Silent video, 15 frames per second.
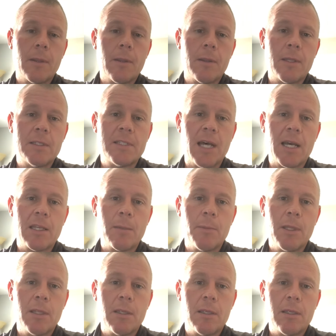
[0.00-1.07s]
the
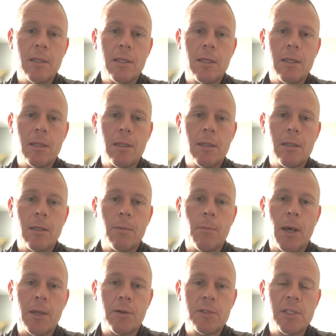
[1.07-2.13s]
document,
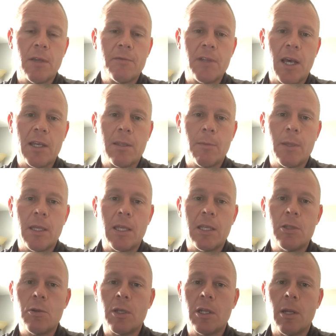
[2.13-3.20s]
Microsoft document, and
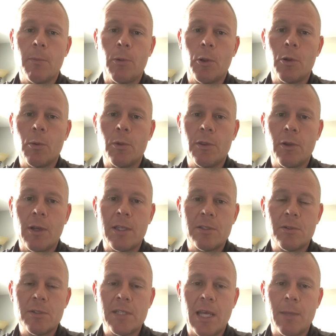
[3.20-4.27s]
you can upload it with your
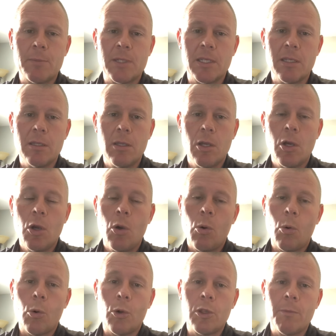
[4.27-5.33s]
answers typed in,
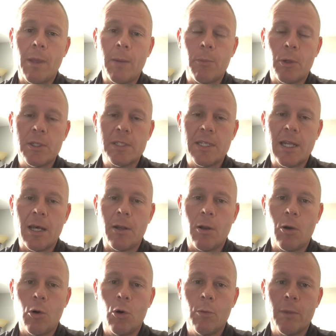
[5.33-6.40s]
or you may print it out at
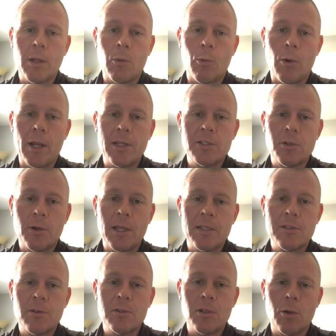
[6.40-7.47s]
home and write your
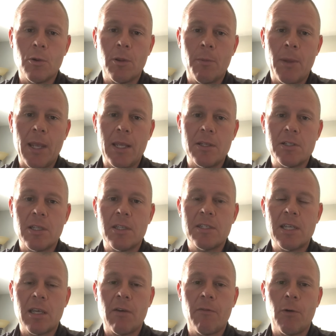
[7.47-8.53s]
answers on the page and then
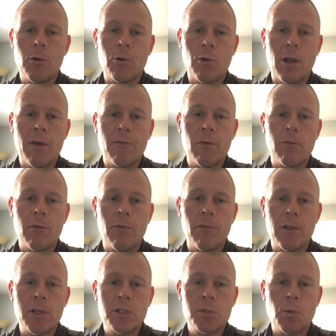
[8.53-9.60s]
take a photograph of your
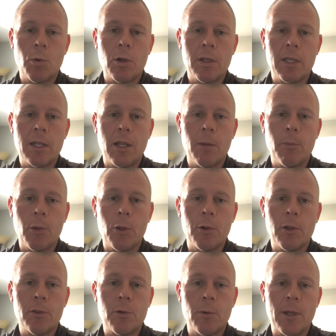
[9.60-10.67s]
finished work and upload
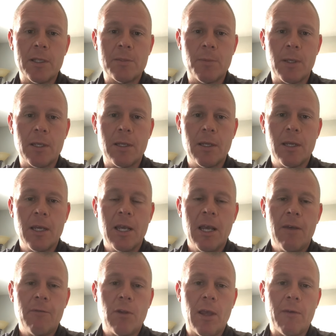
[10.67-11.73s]
it through Edsby.
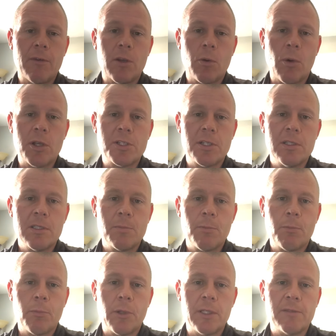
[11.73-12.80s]
If you have any questions,
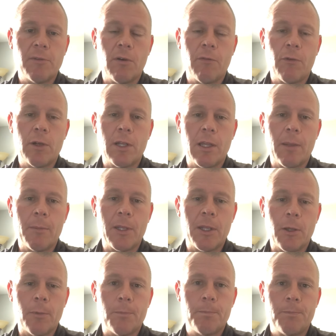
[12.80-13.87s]
please feel free to let me
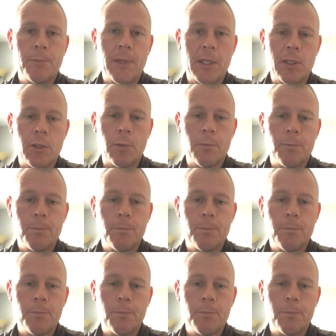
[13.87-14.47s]
know. Thank you.